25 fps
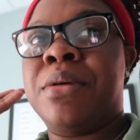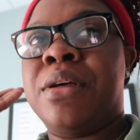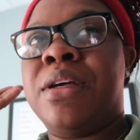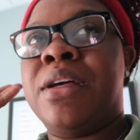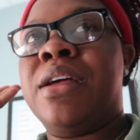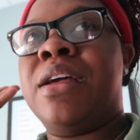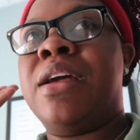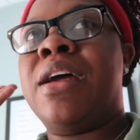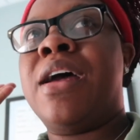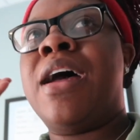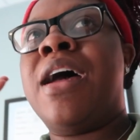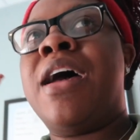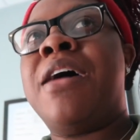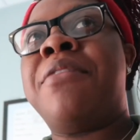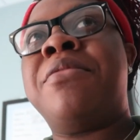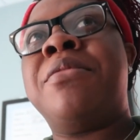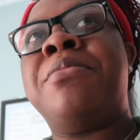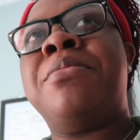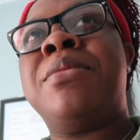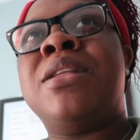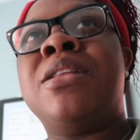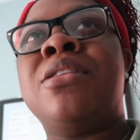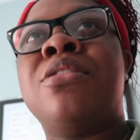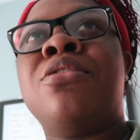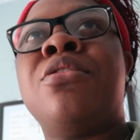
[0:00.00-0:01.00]
But I haven't
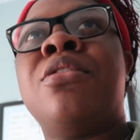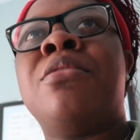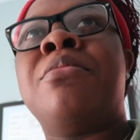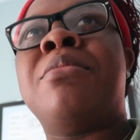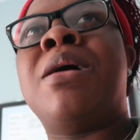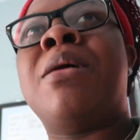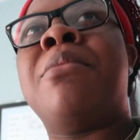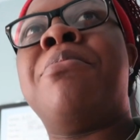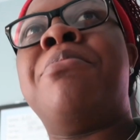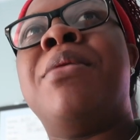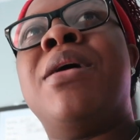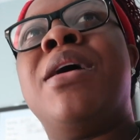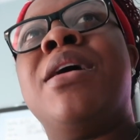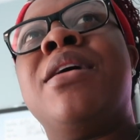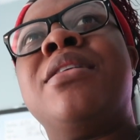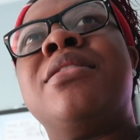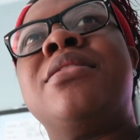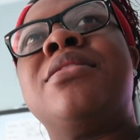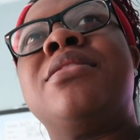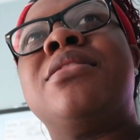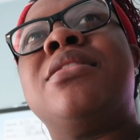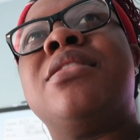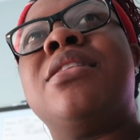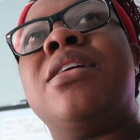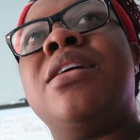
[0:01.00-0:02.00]
been doing my
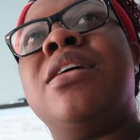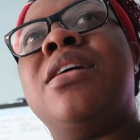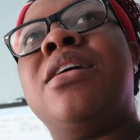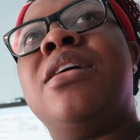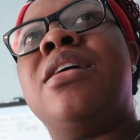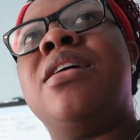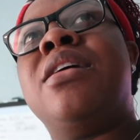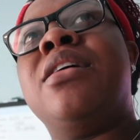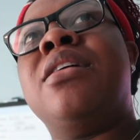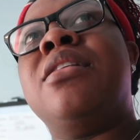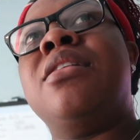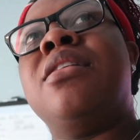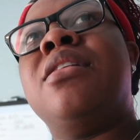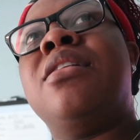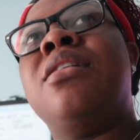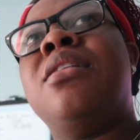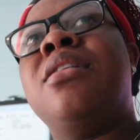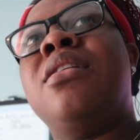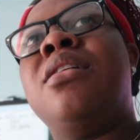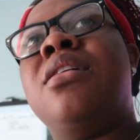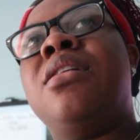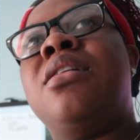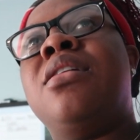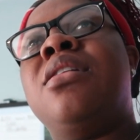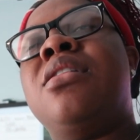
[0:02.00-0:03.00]
best in
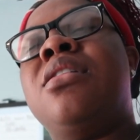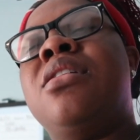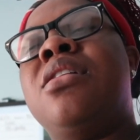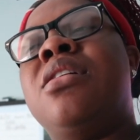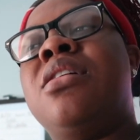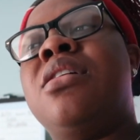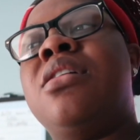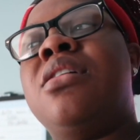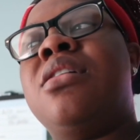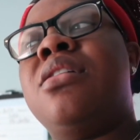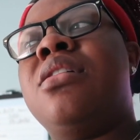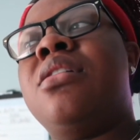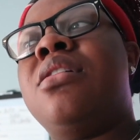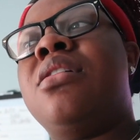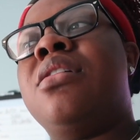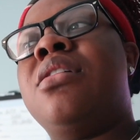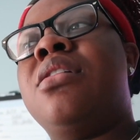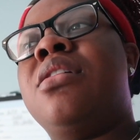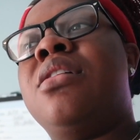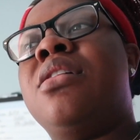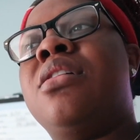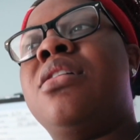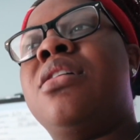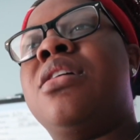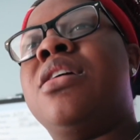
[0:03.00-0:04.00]

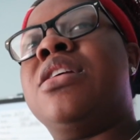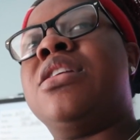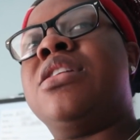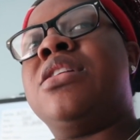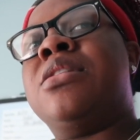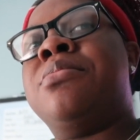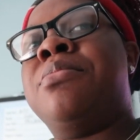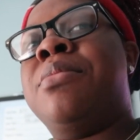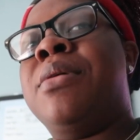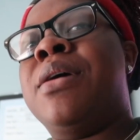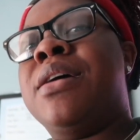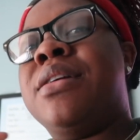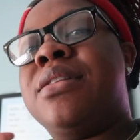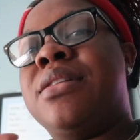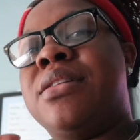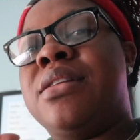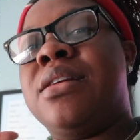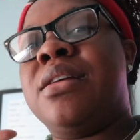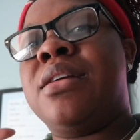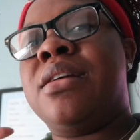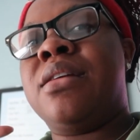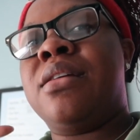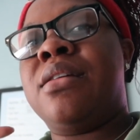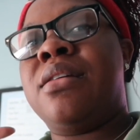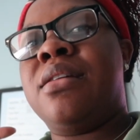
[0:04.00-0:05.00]

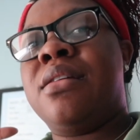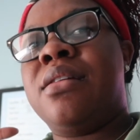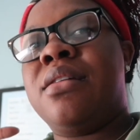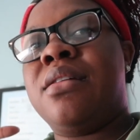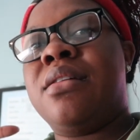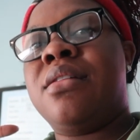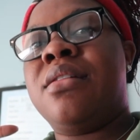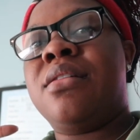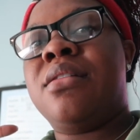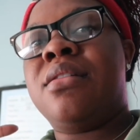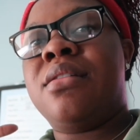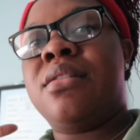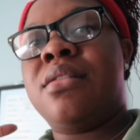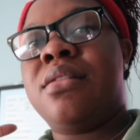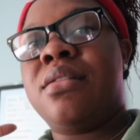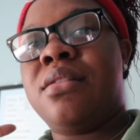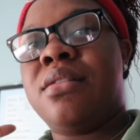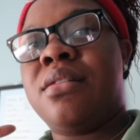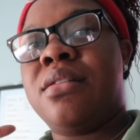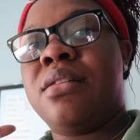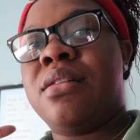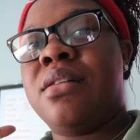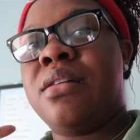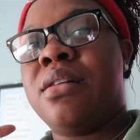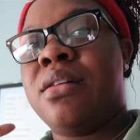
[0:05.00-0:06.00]
expressing
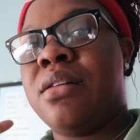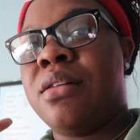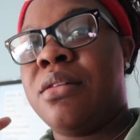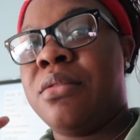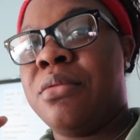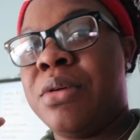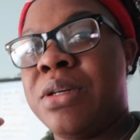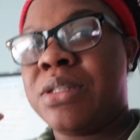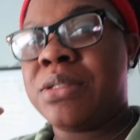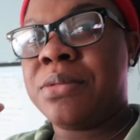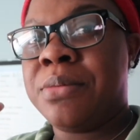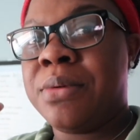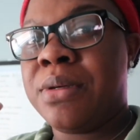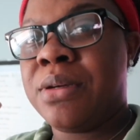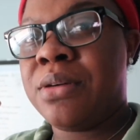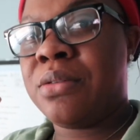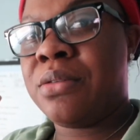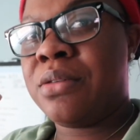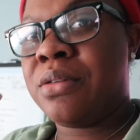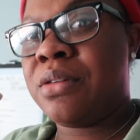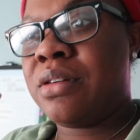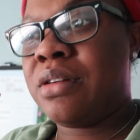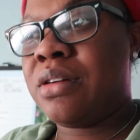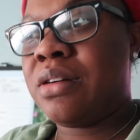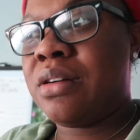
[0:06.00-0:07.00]
what's been
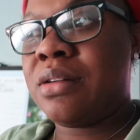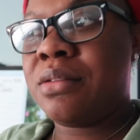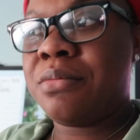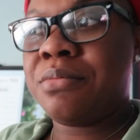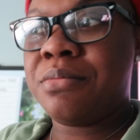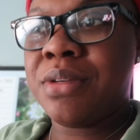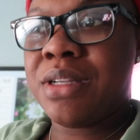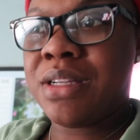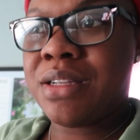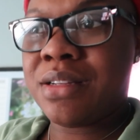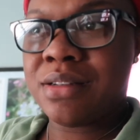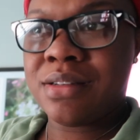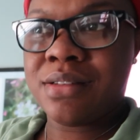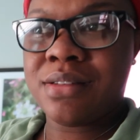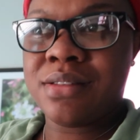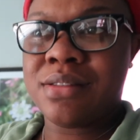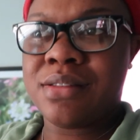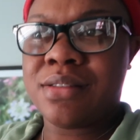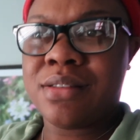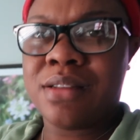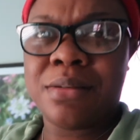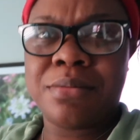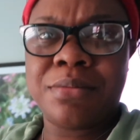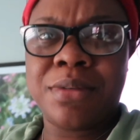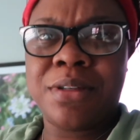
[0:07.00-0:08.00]
going on
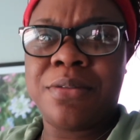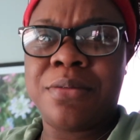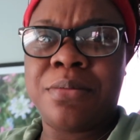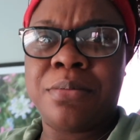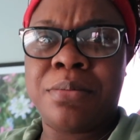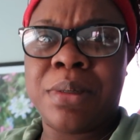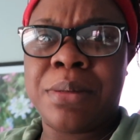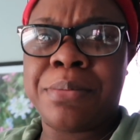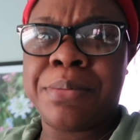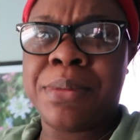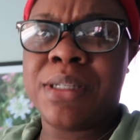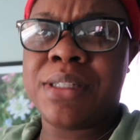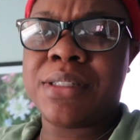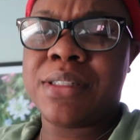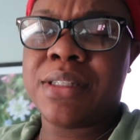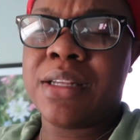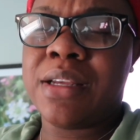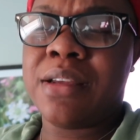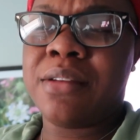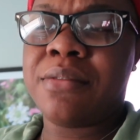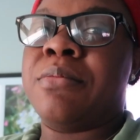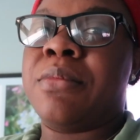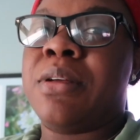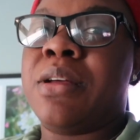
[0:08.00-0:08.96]
because I'm living my best life.